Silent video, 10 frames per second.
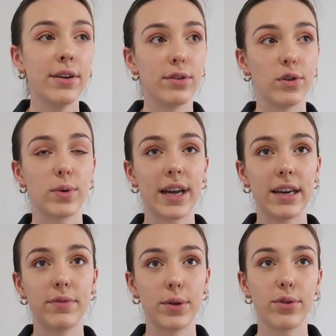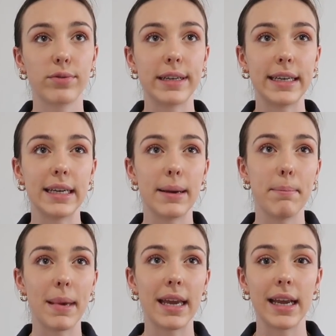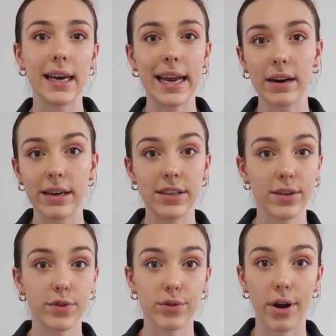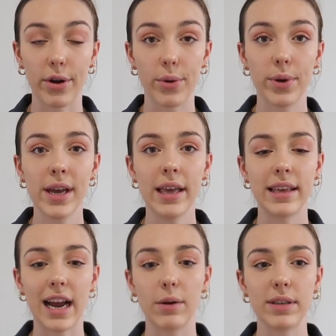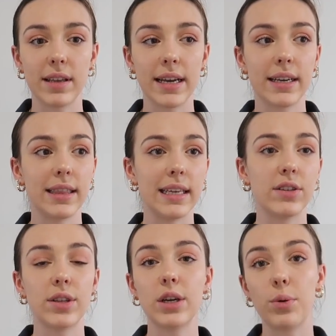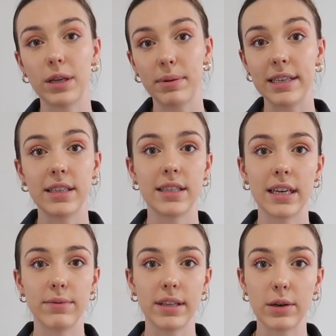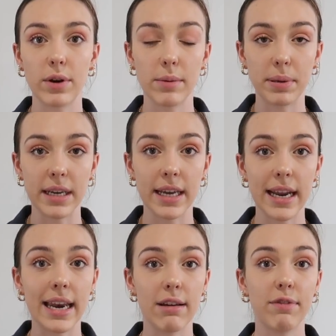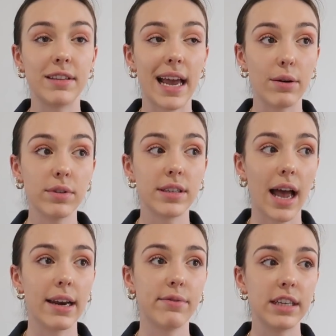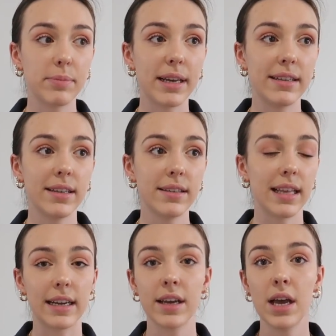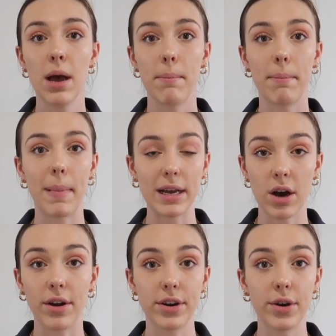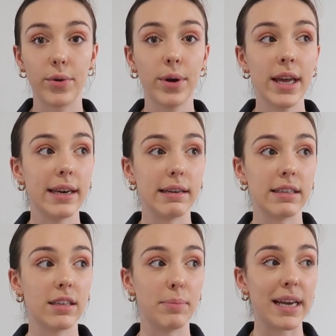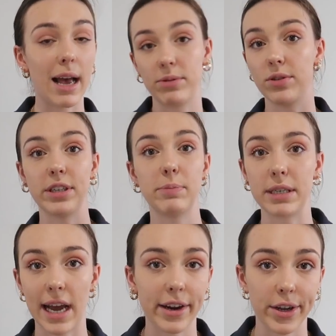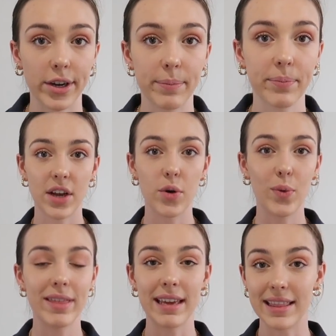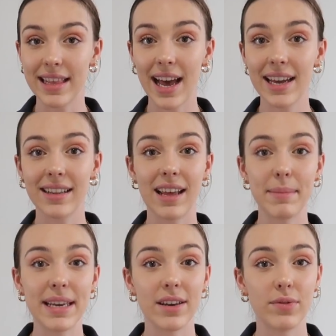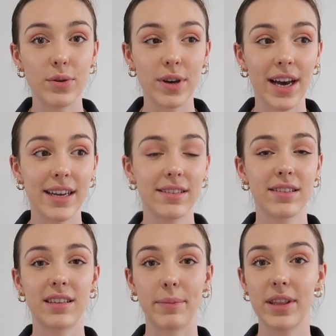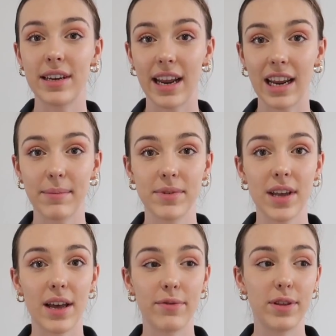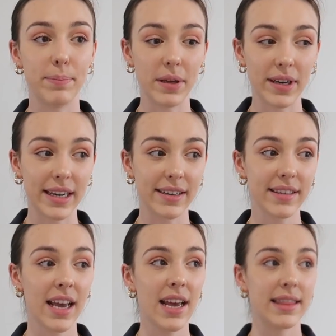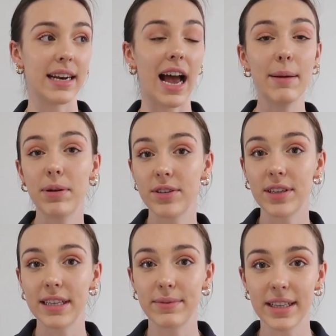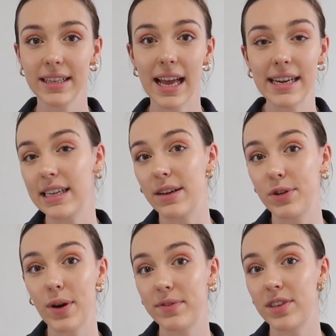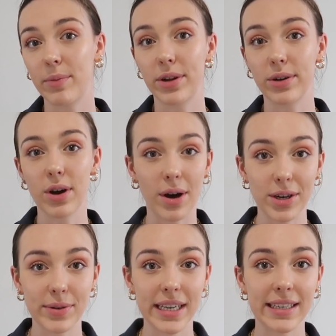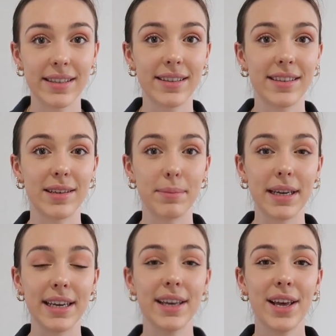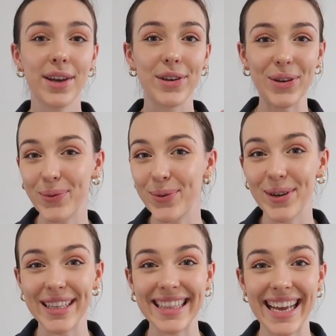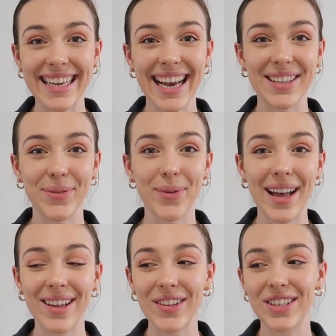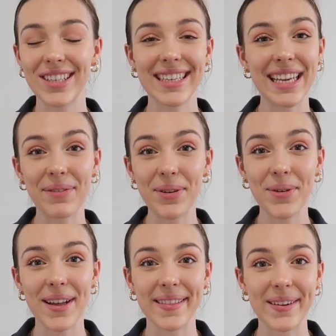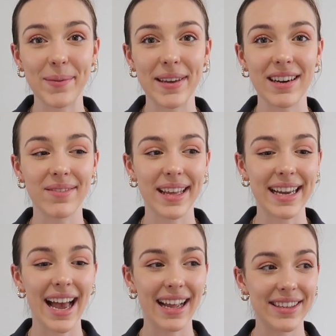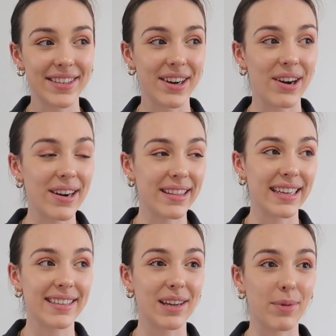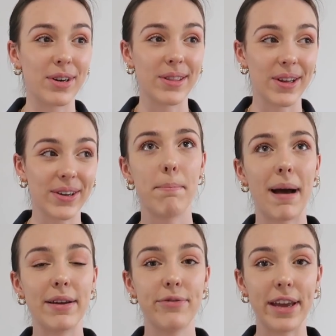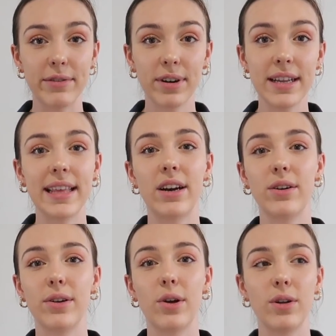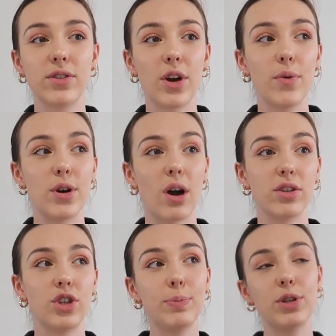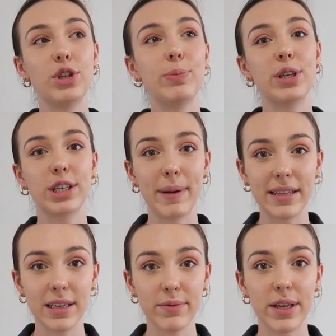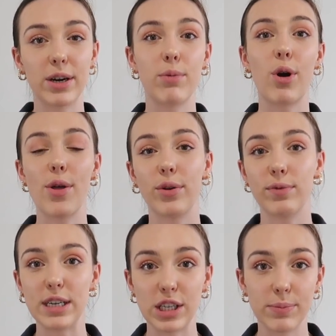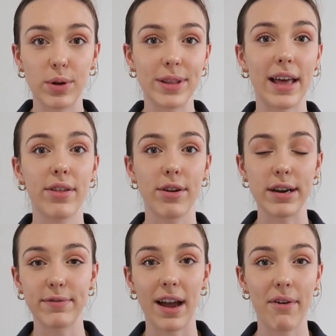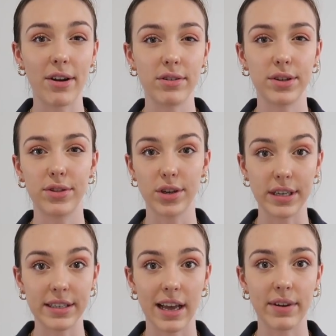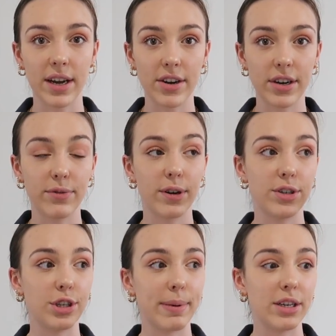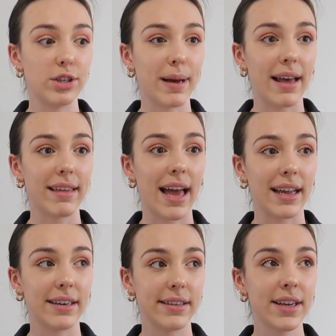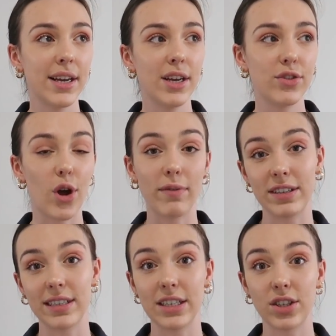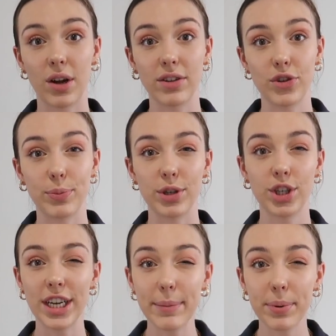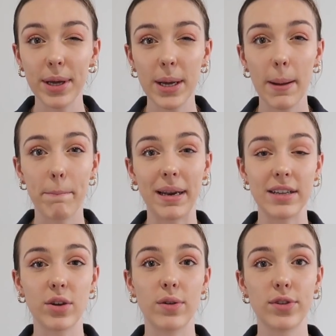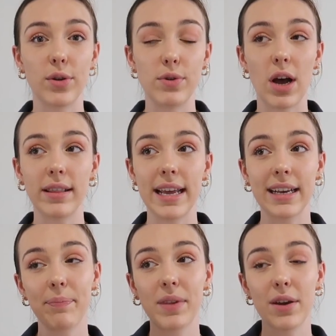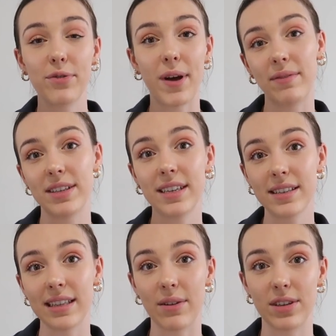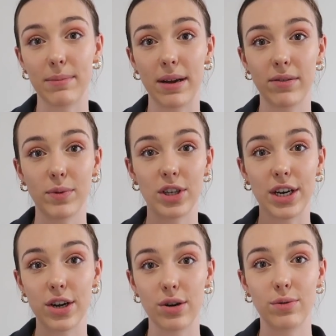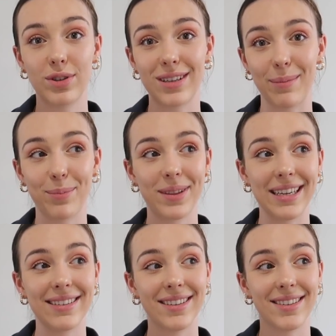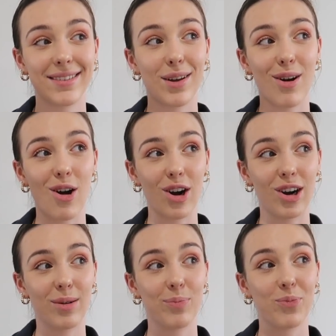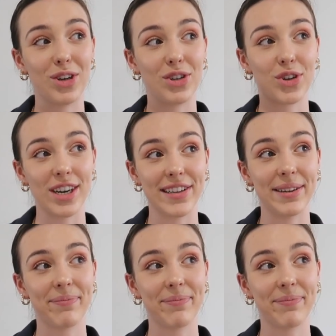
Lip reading: Those were kind of the three main areas of Toronto that I was like, these are the only places that I really want to be in, and if it's outside of these places, like my condo needs to be absolutely spectacular. So within that, let me give you guys some of the names of the buildings that I personally really liked, and if you have similar condo tastes to me, you will really like as well, just to give you a little bit of like a head start and like somewhere to look. My favorite that are also not super expensive, that are more on the reasonable, that $3,500 to $3,700 for a 2-bed 2-bath end. So obviously it's not super cheap, but it's also not like $5,000 to $6,000 a month, which I know some places are, which is crazy.